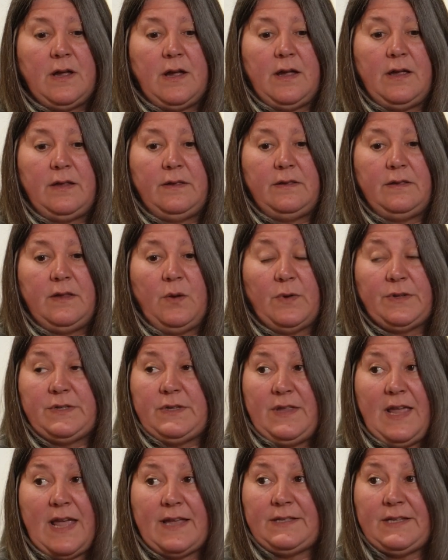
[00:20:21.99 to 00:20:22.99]
And they
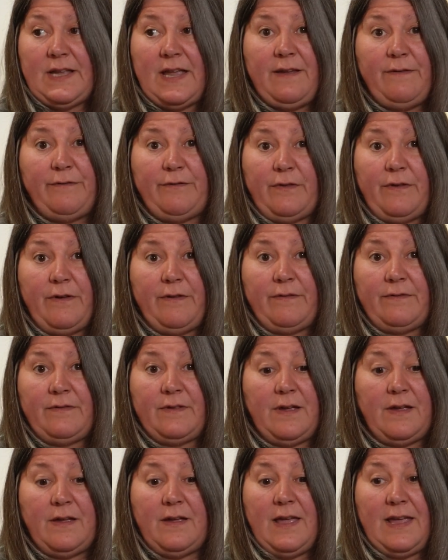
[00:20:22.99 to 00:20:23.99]
wanted the SA for
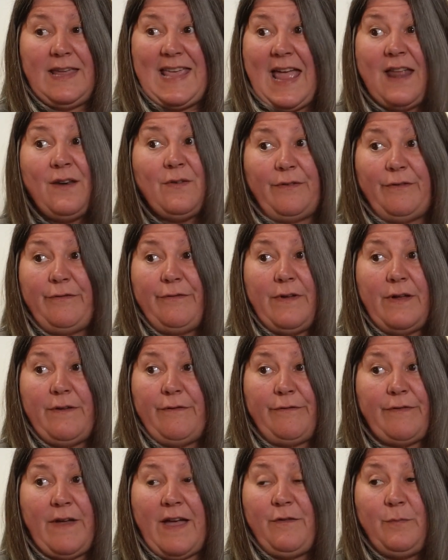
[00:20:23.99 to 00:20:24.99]
again on
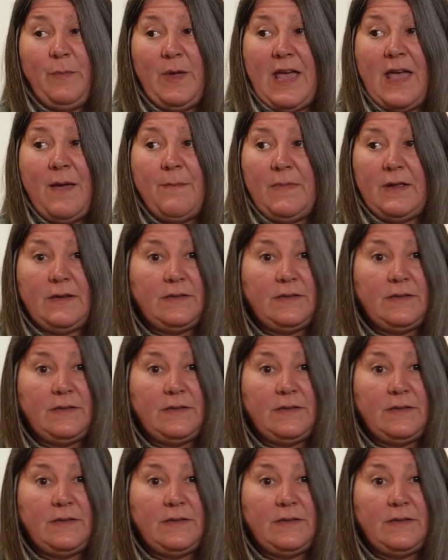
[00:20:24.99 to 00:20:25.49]
at 5 p.m.